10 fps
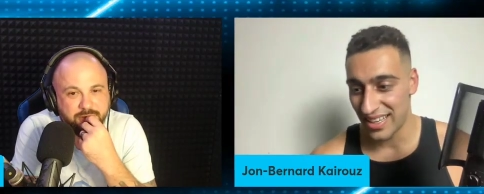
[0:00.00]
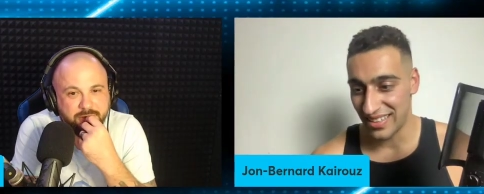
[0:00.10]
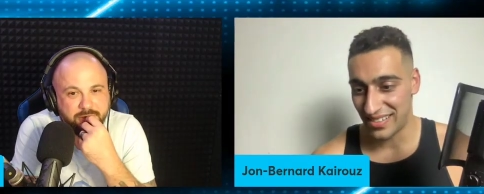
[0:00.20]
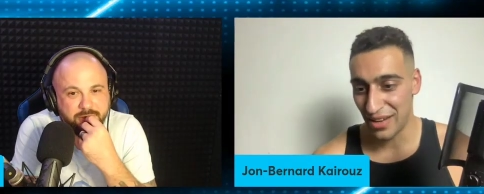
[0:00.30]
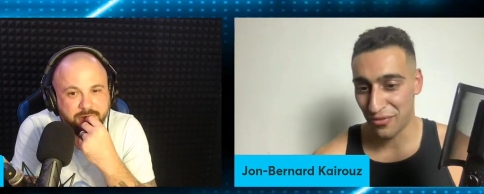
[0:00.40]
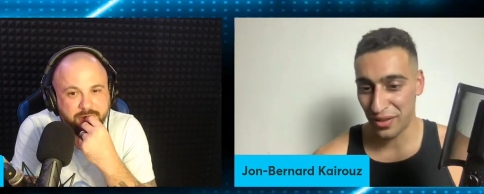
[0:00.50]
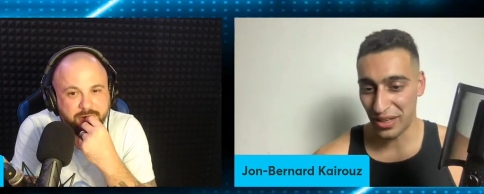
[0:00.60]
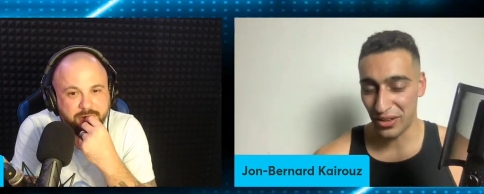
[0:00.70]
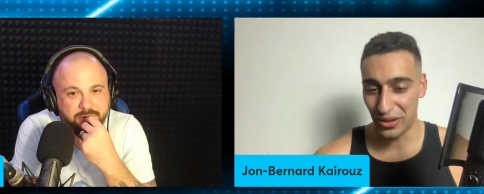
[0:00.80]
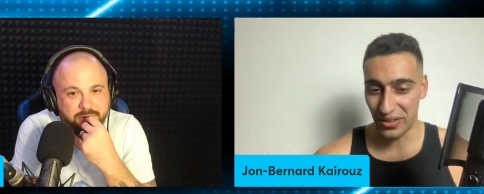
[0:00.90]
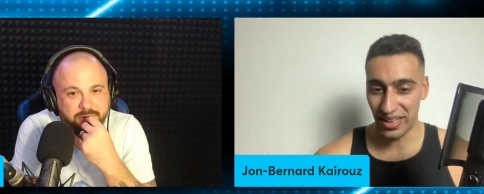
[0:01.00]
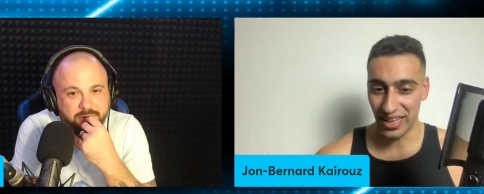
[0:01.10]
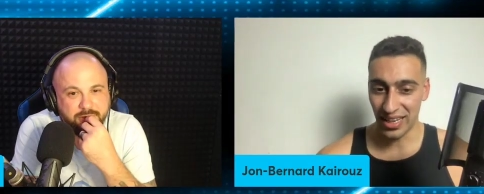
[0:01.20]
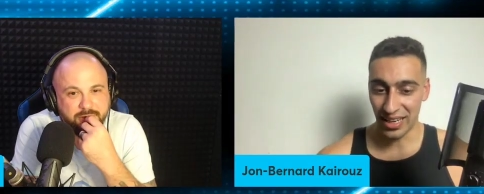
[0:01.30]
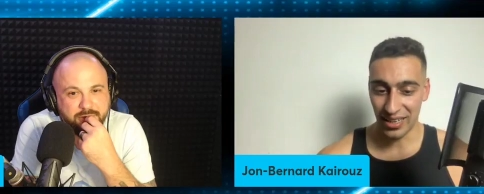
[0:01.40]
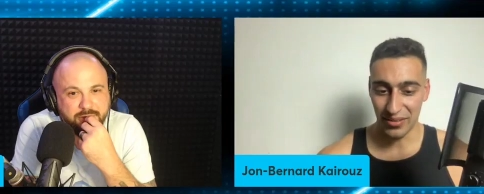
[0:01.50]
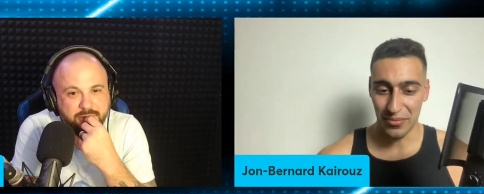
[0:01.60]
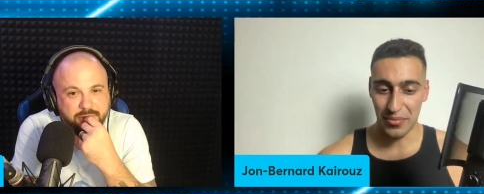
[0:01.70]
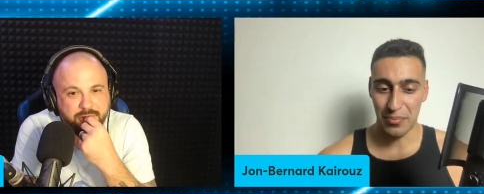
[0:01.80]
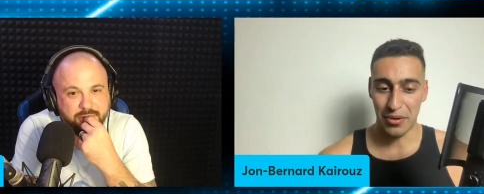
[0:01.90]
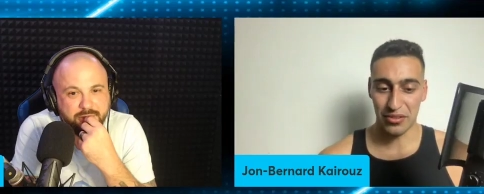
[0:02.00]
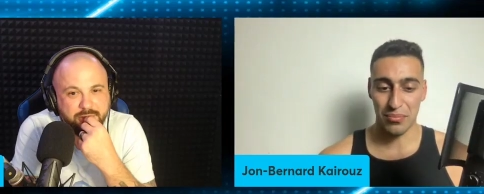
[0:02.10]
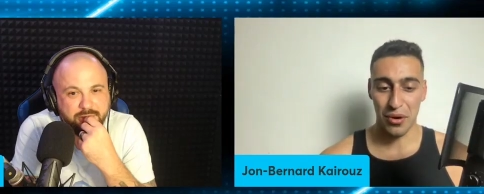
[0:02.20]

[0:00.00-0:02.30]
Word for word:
Speaker 1: it's definitely not the uh the most